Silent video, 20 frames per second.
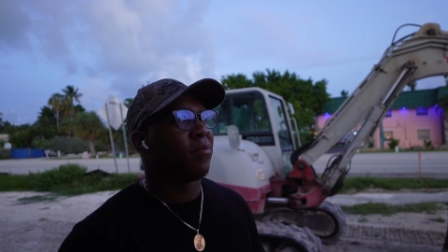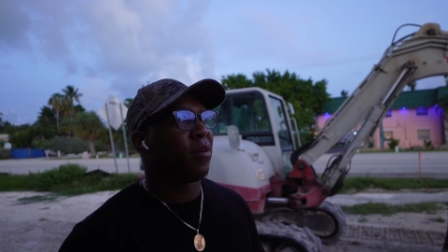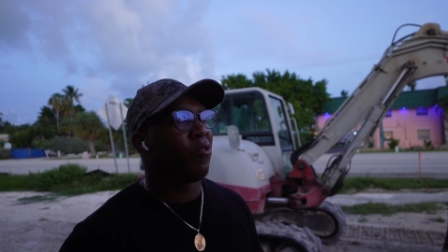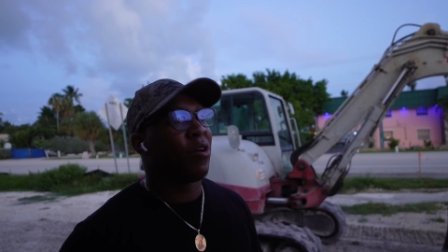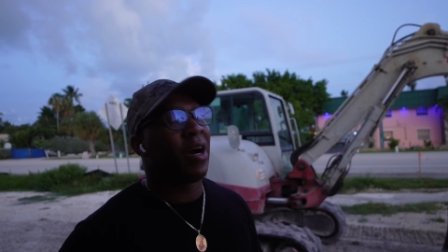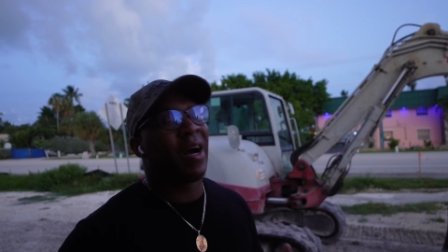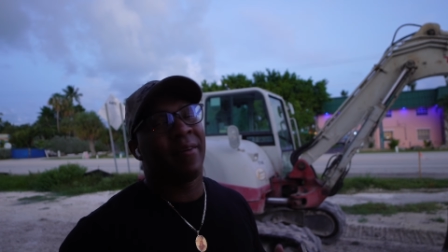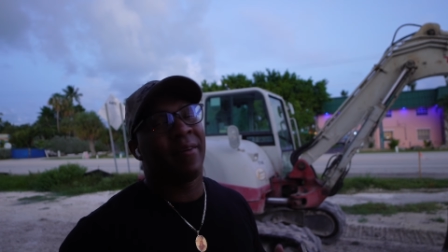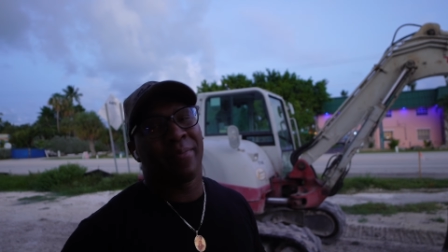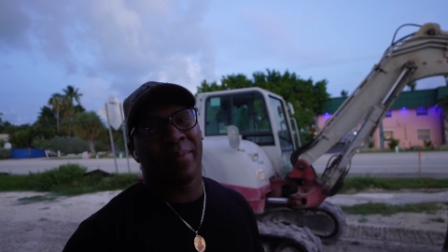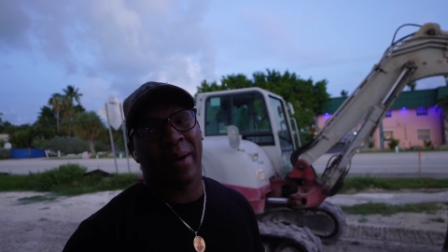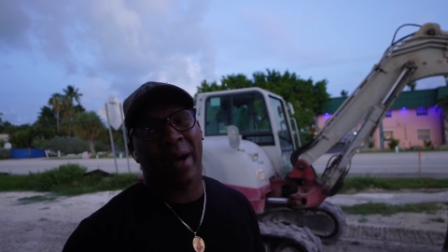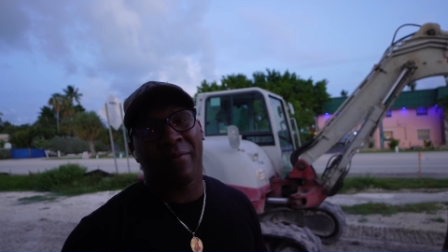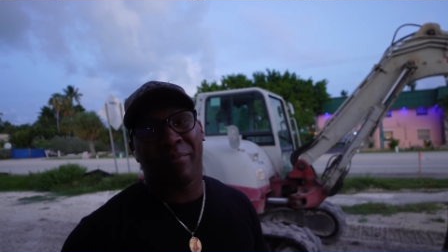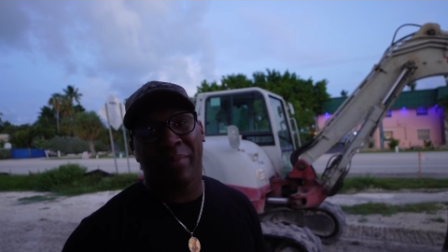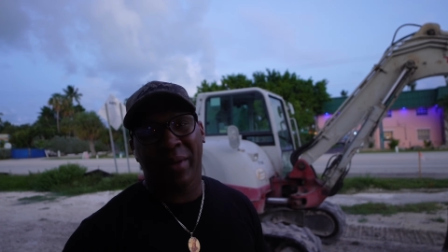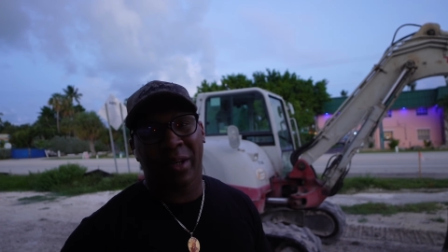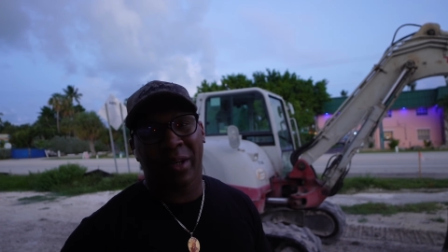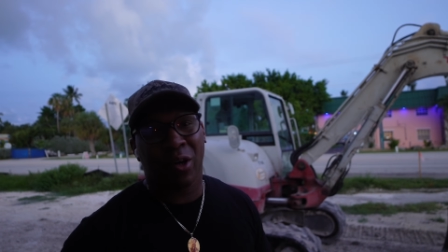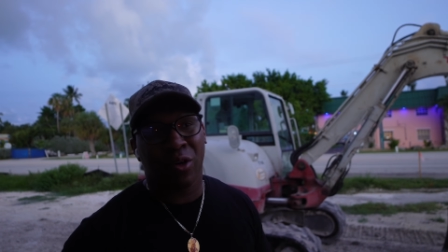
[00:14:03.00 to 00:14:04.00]
Well,
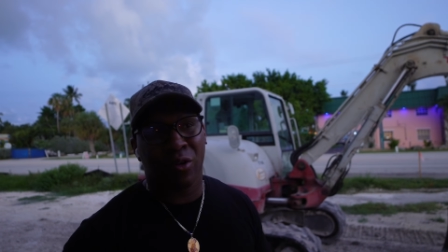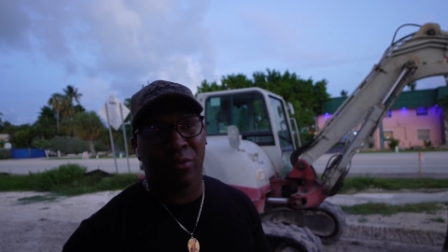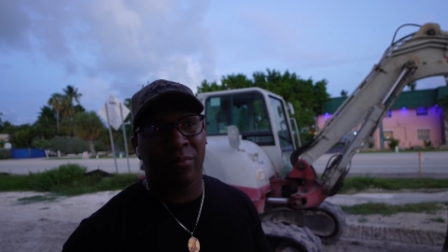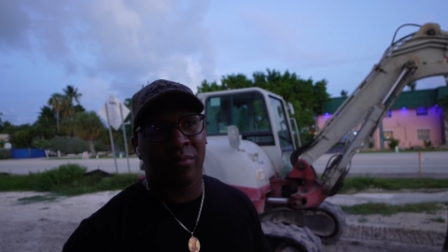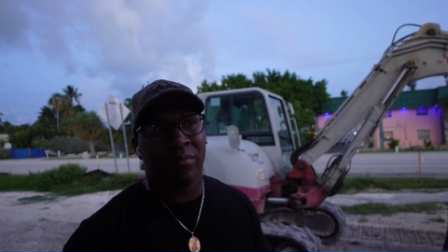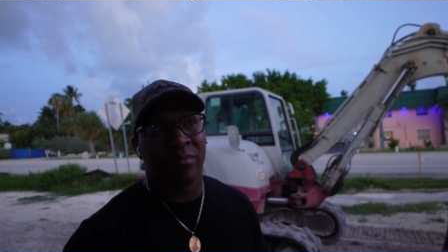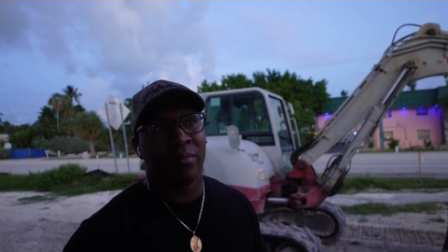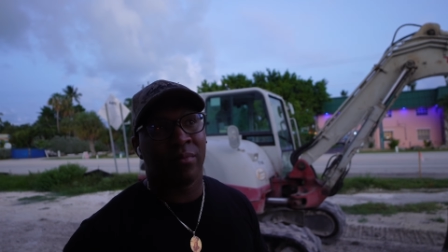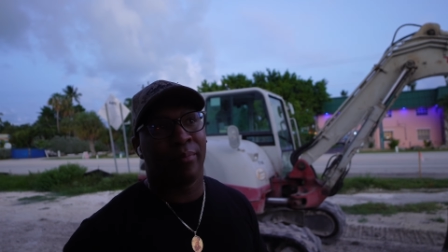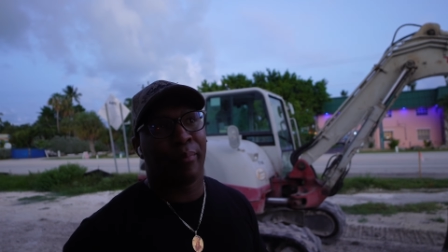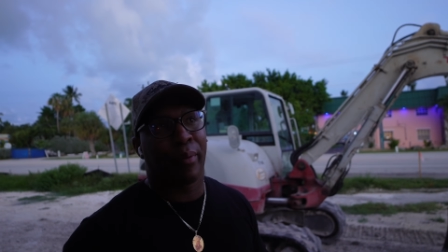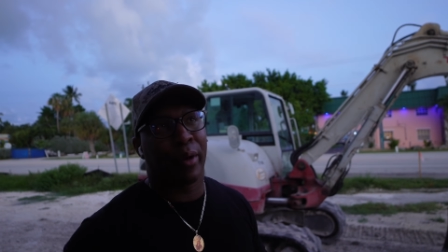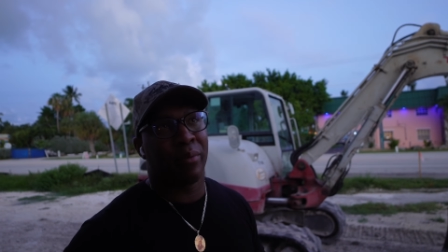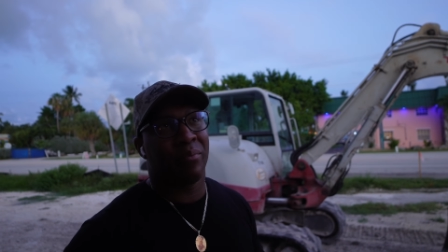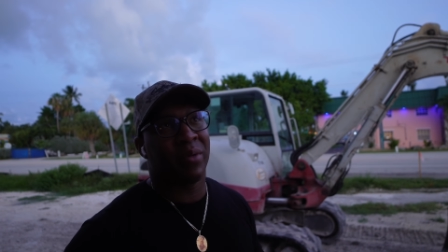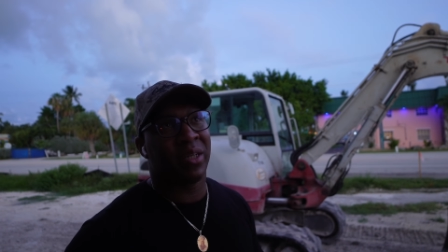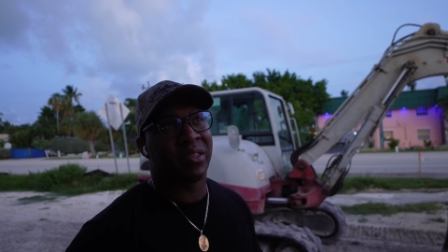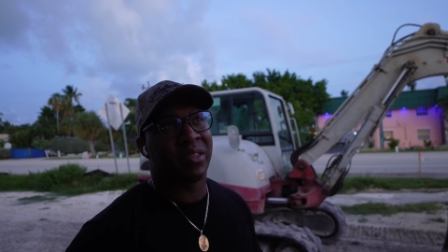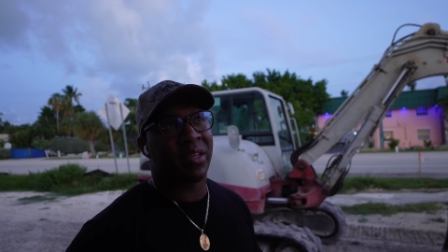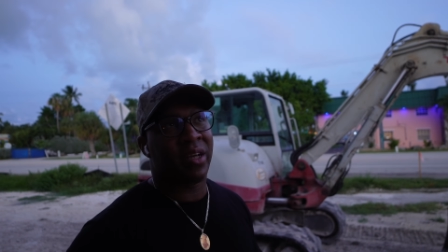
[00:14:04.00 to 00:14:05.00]
I've been home pretty
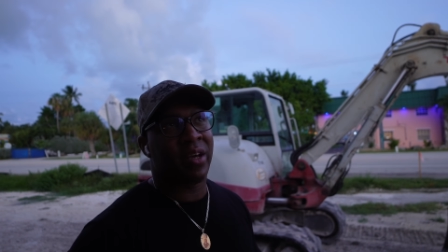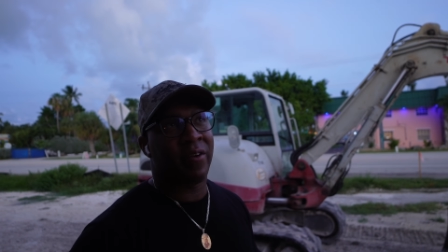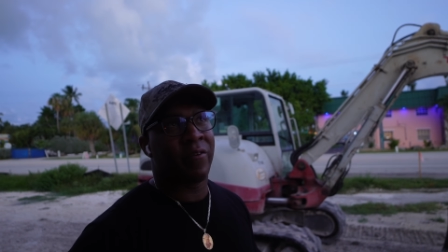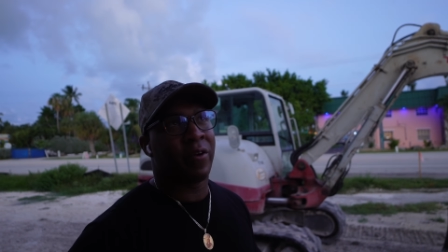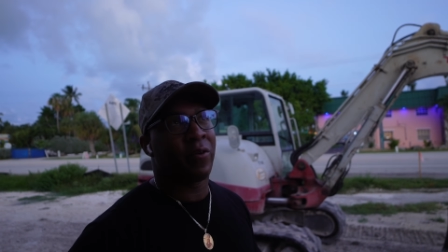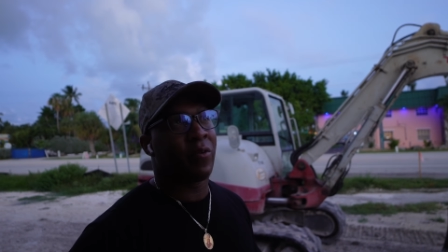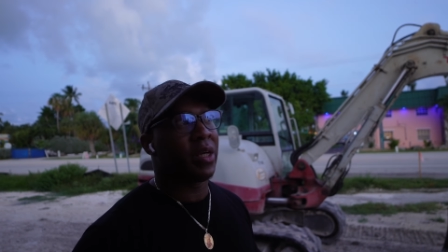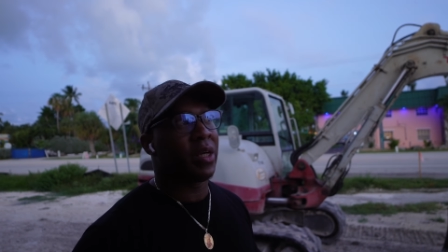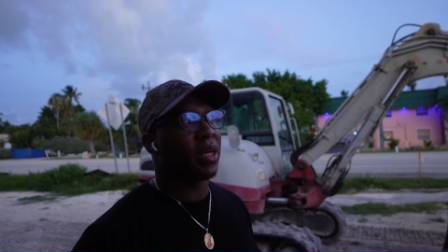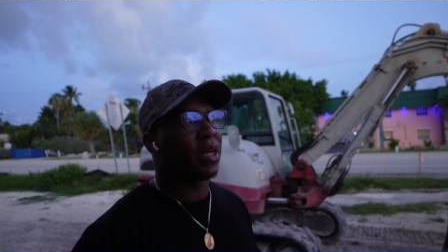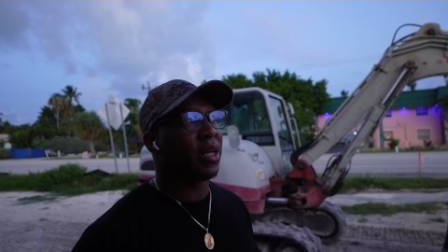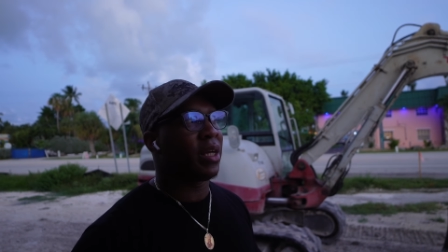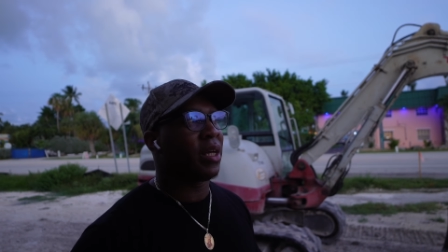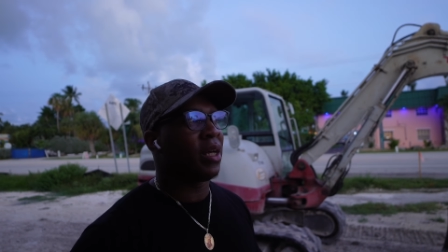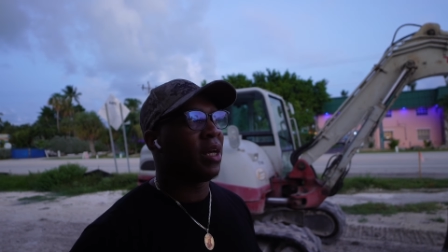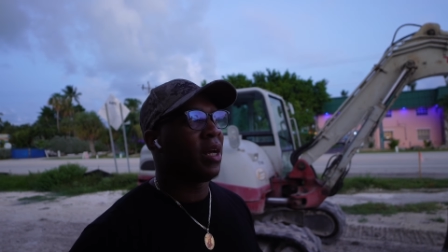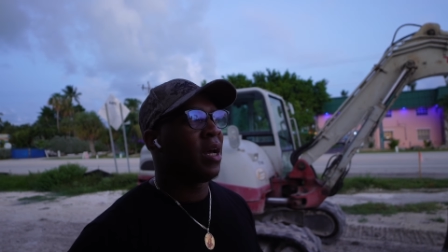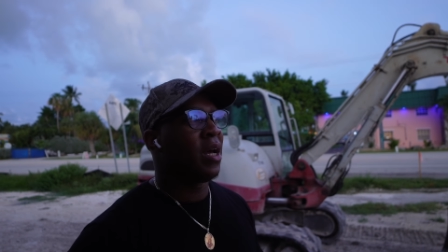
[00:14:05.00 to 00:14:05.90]
much every weekend.